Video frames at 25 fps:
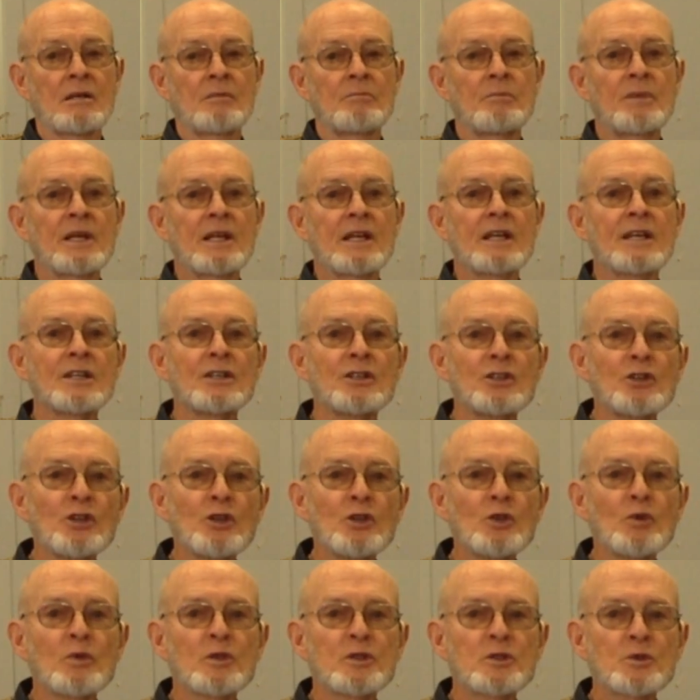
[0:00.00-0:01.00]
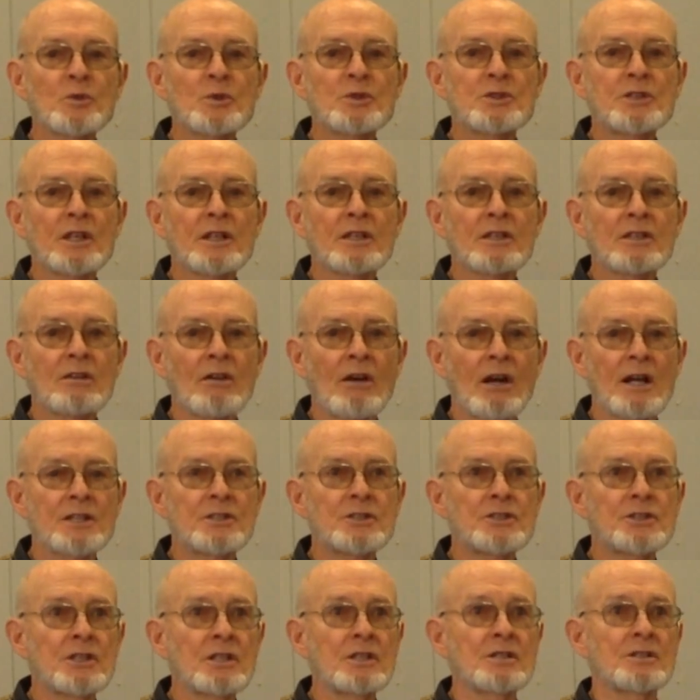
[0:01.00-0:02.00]
be in you, which was in
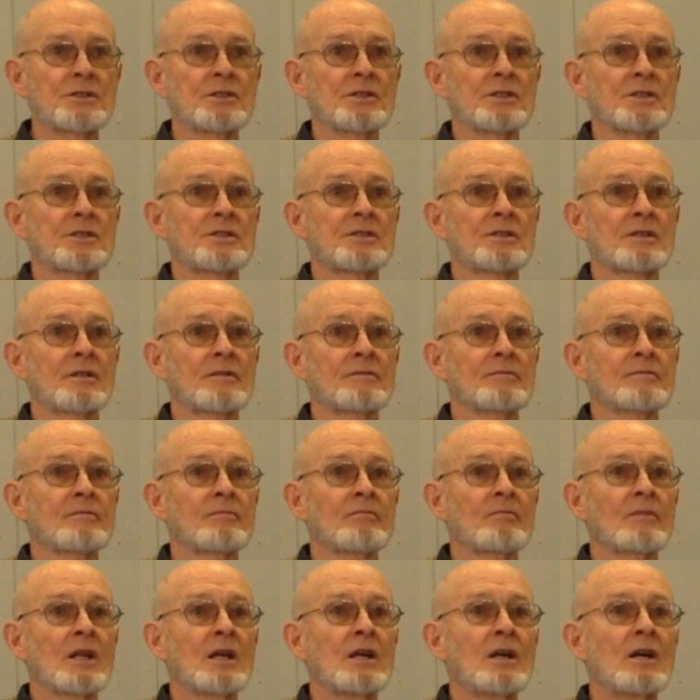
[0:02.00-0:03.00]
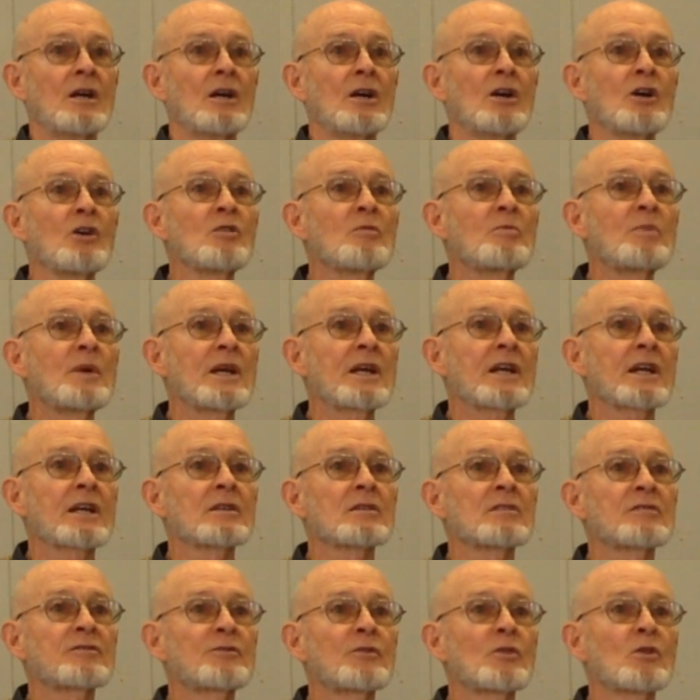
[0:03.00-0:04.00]
Christ Jesus, who, being in
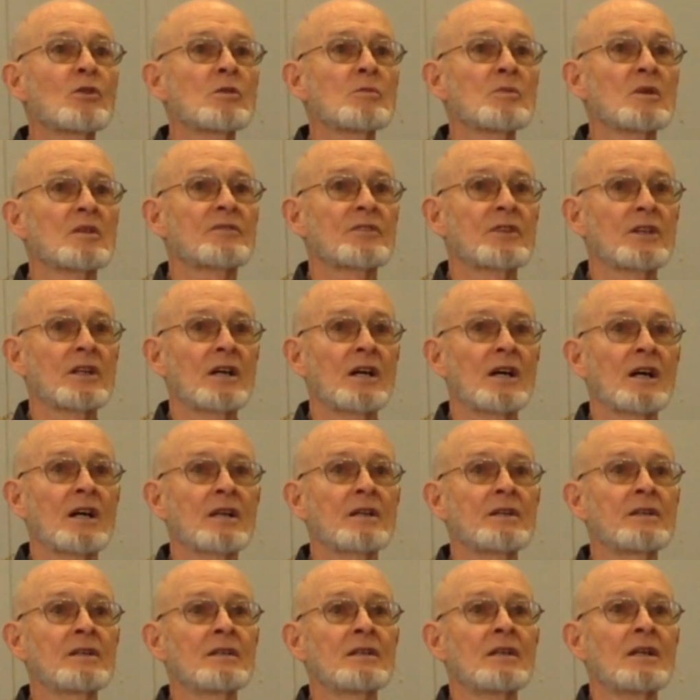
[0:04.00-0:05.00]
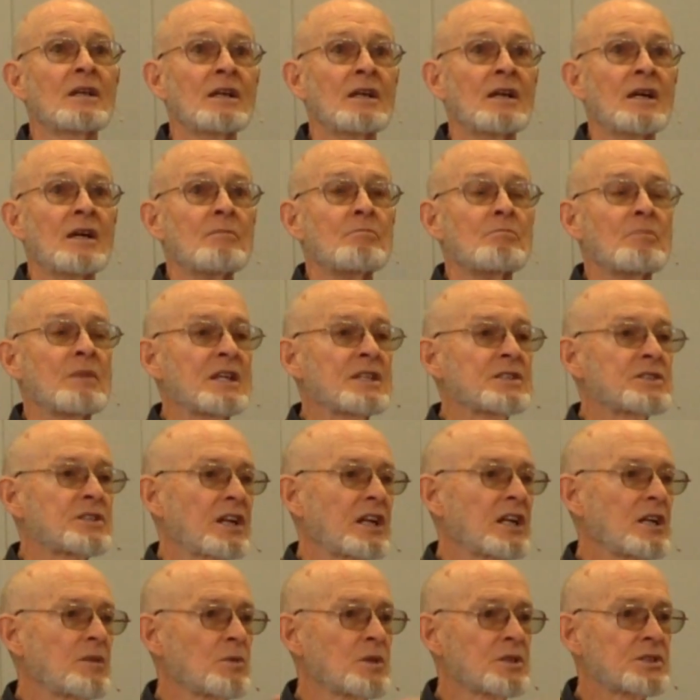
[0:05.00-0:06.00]
the form of God, means
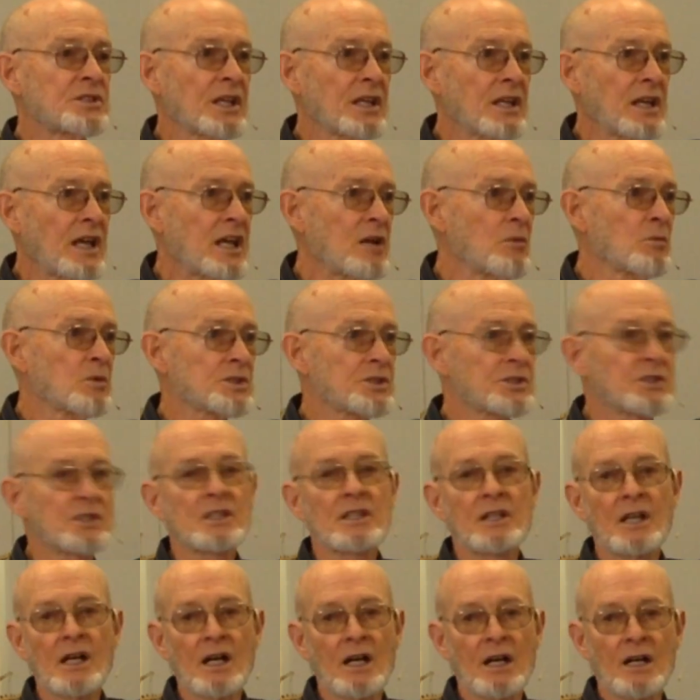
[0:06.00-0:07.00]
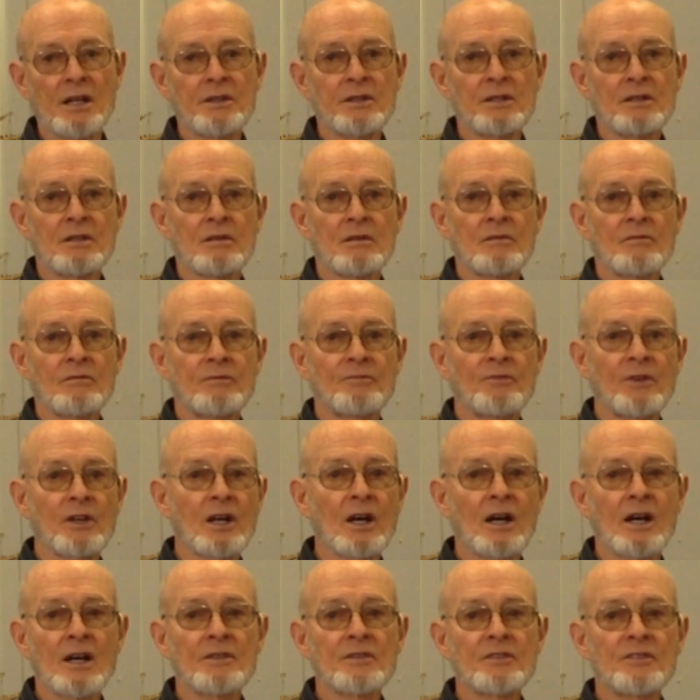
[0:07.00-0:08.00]
that he was, he was God. the
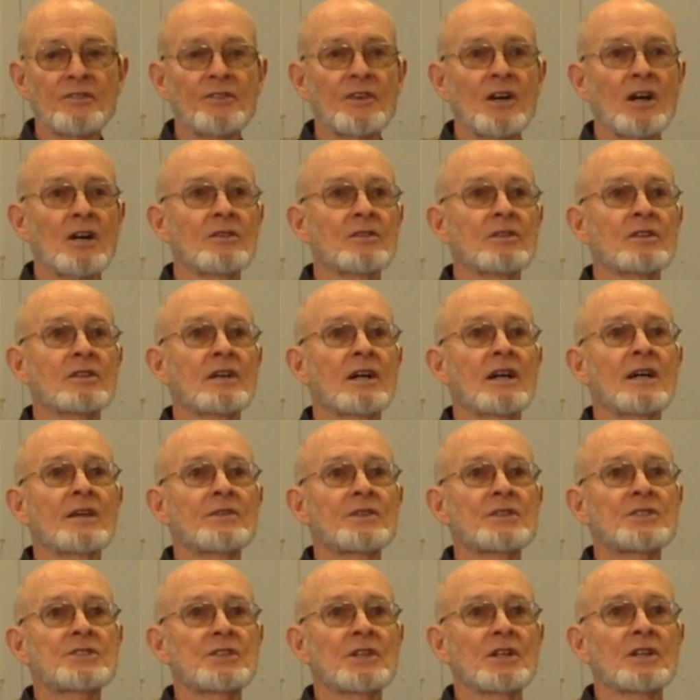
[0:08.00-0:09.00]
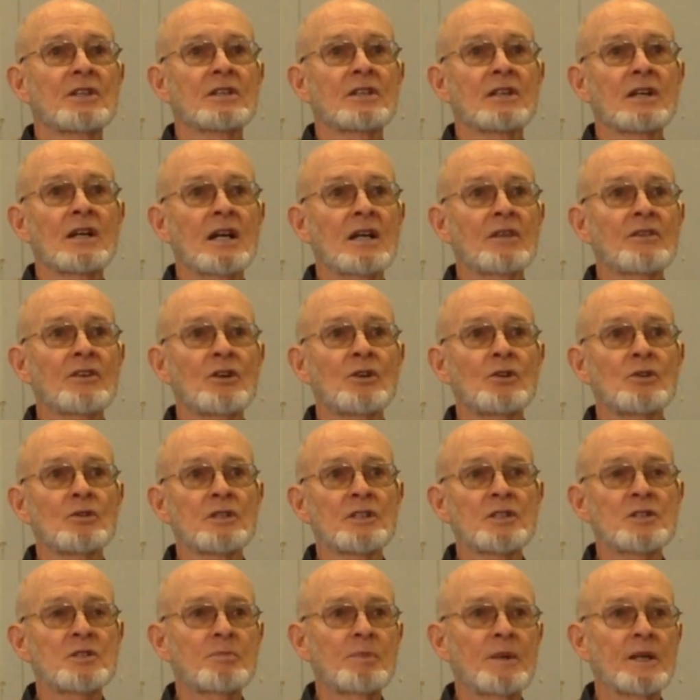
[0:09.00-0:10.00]
God the Father, God the Son, God the
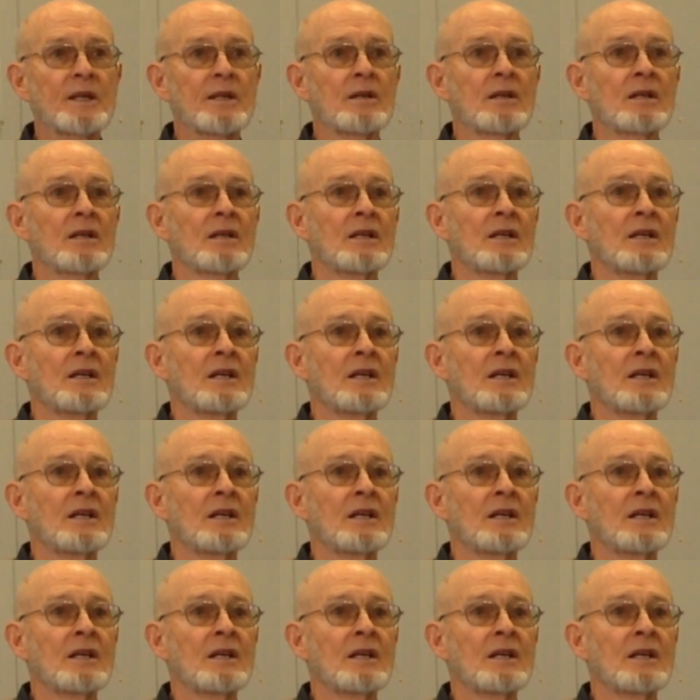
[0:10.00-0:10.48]
Holy Spirit.